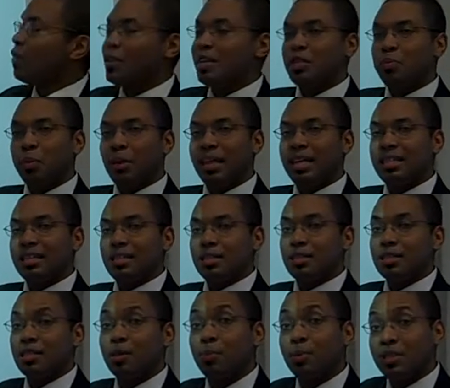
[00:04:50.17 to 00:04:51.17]
these places
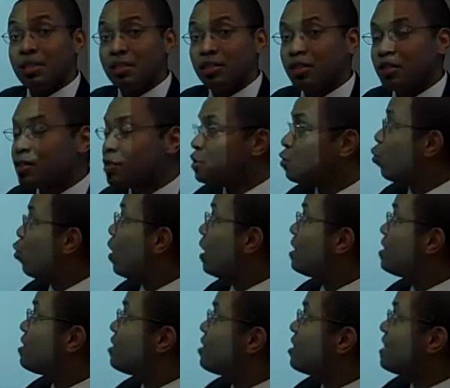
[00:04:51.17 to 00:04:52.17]
the positions
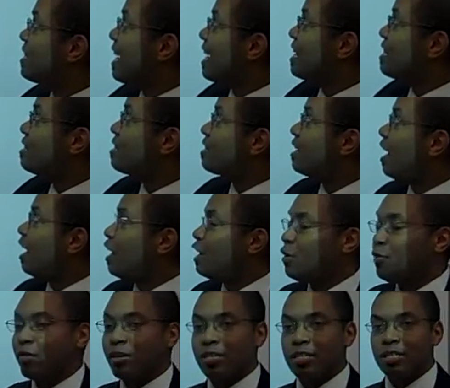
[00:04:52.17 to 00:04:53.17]
1s, 10s, and
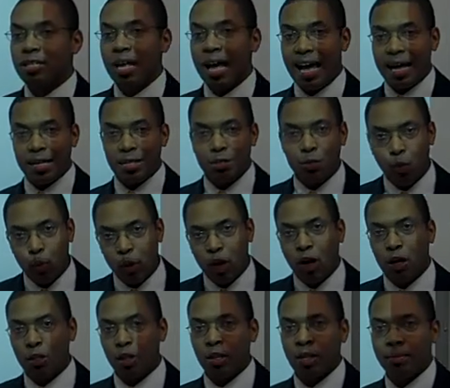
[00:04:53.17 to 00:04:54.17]
100s as we
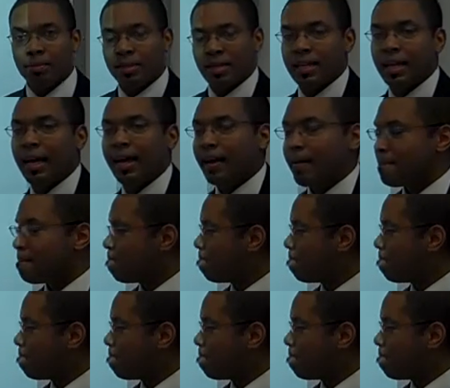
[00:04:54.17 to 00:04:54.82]
all know them today.